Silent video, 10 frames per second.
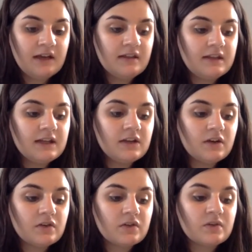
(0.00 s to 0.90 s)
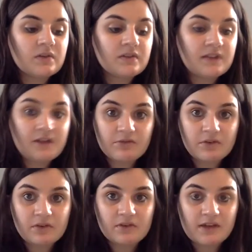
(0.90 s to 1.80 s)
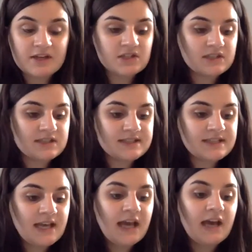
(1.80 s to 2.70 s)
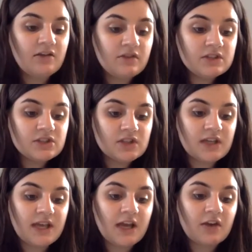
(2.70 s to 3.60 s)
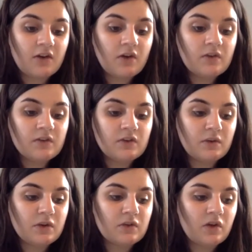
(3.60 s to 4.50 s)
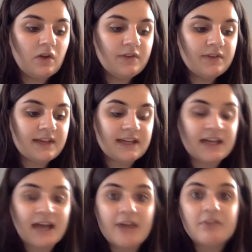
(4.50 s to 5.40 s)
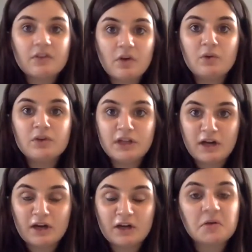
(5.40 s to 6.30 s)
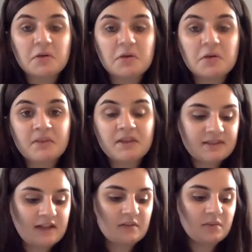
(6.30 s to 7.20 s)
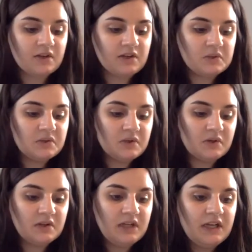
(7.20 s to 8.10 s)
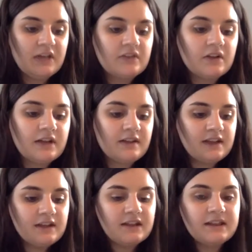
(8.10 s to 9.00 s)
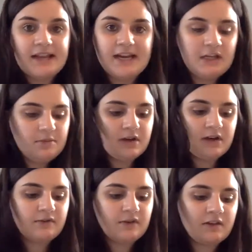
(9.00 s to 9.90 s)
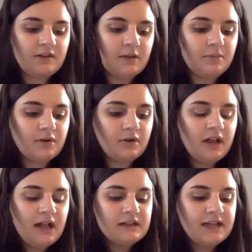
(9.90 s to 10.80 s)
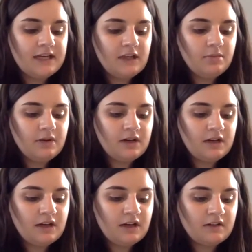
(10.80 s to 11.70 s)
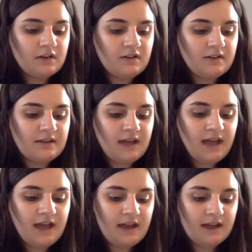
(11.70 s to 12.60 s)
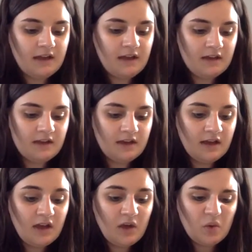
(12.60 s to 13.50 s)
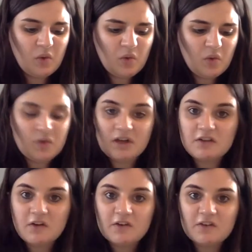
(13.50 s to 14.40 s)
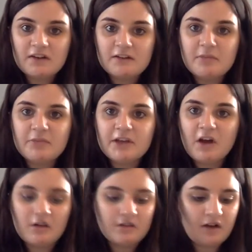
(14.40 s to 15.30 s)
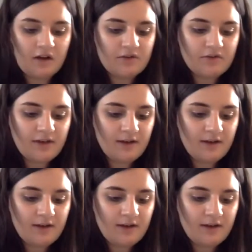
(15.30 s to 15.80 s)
Then it goes through several stages. Eventually, it grows into an adult that can have its own young. That's pretty cool. So let's see the ladybug. For example, ladybug starts as an egg. Ooh, it turns into something called larva.